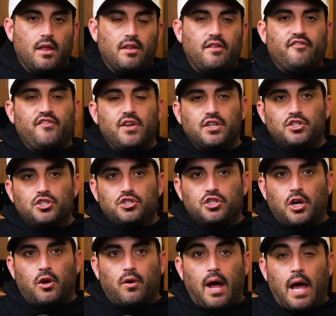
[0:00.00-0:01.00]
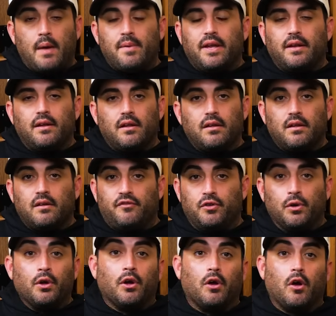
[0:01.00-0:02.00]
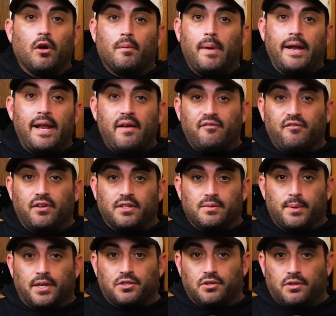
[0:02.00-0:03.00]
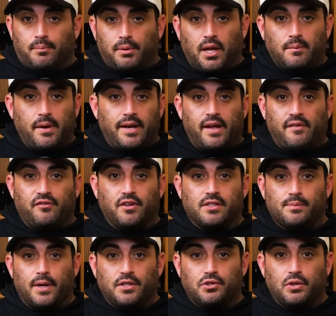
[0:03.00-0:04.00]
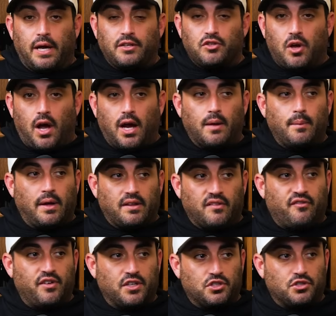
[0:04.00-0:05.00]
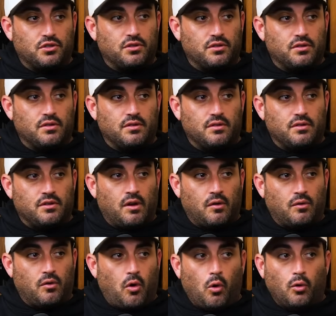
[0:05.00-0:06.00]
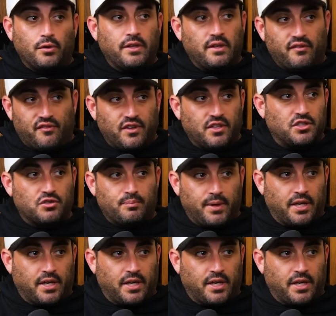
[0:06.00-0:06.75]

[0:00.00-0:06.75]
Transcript: The fish joke, I mean, if you can go to my Netflix special, to plug my Netflix special, I talk about the fish, holding the fish